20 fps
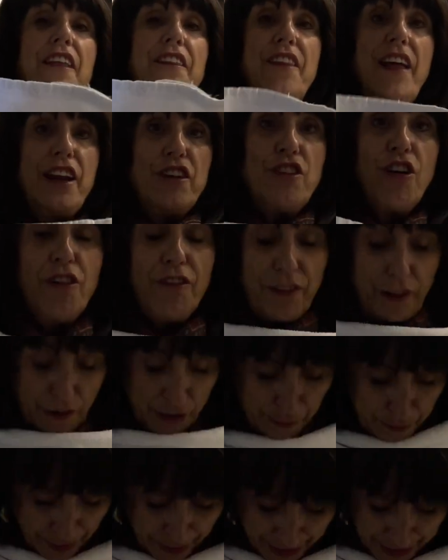They're not
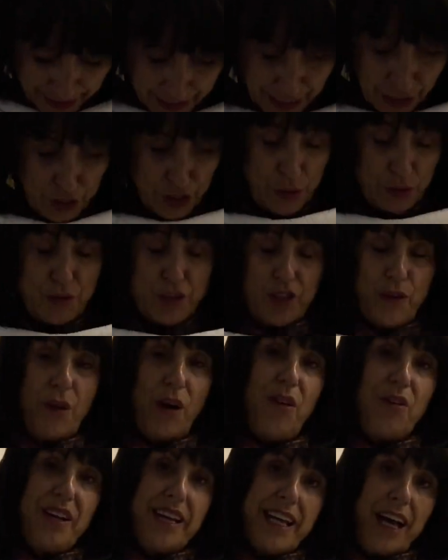very big, and you do
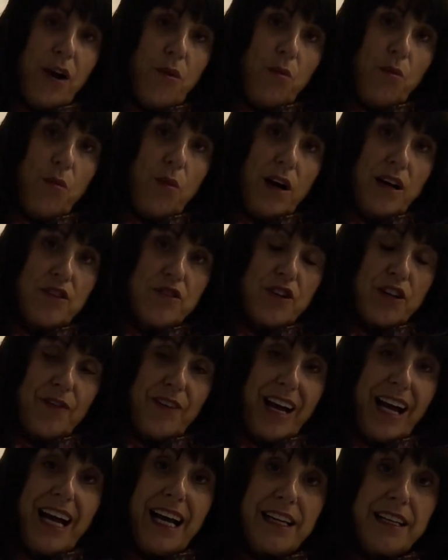only get a sort of
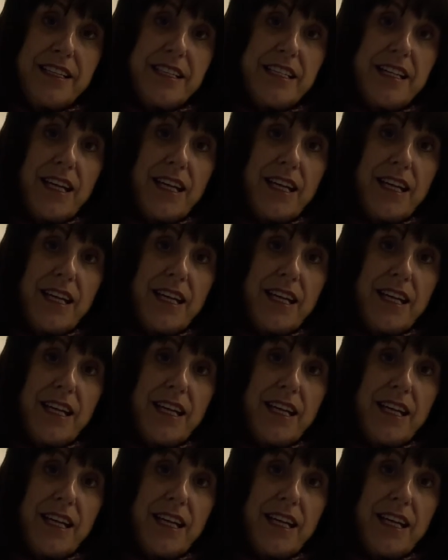a hand